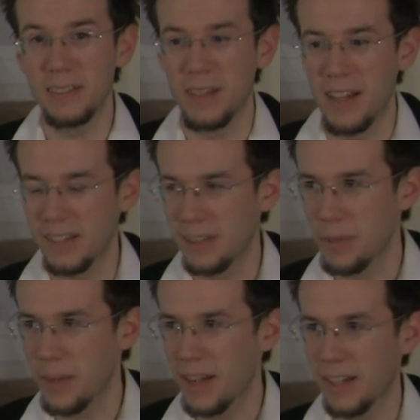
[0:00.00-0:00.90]
so I had to
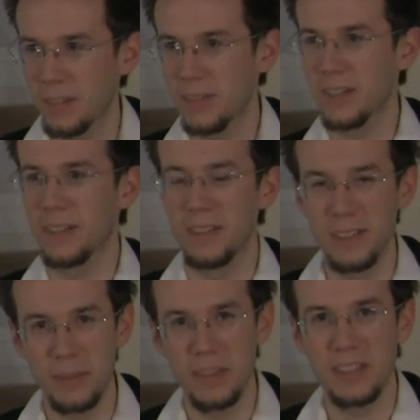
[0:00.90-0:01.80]
go back and
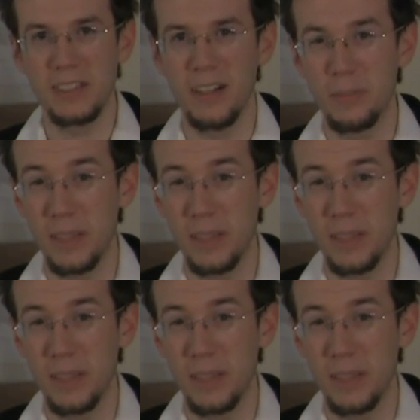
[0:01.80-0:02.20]
relearn some of the stuff,